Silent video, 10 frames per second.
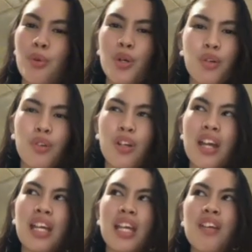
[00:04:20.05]
Moreover,
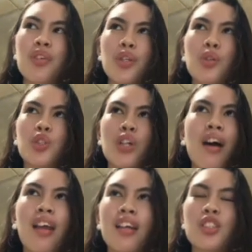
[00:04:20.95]
even though
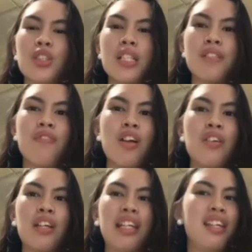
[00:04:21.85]
jogging is just
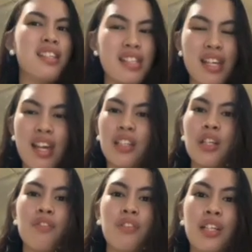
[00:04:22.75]
very easy and
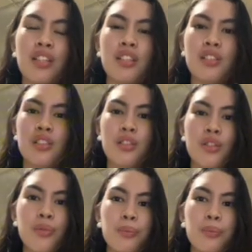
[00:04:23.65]
convenient to do,